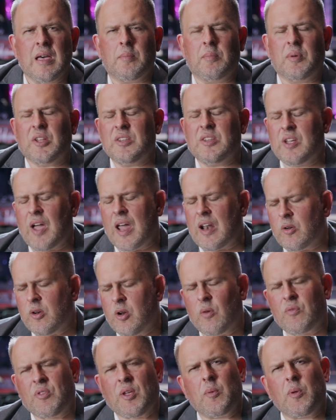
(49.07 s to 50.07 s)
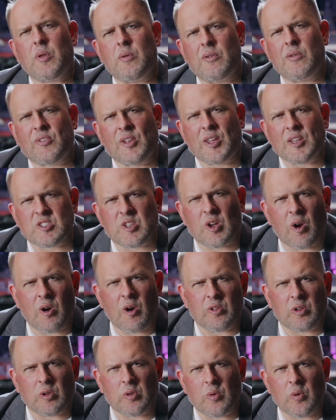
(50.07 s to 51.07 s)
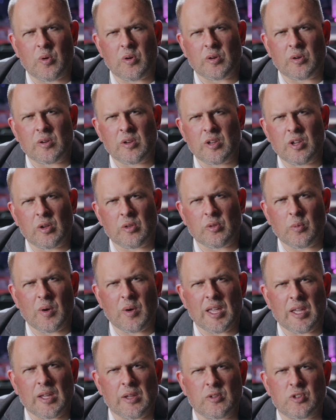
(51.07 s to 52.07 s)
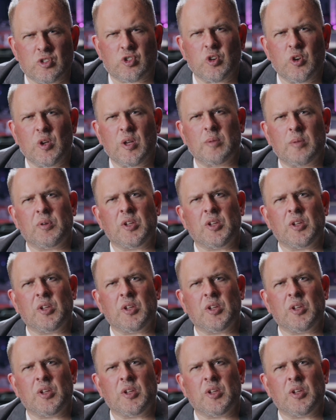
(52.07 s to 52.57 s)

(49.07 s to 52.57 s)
But you know, I don't know if that really reflects the heart of the Lord, you know, the way it should.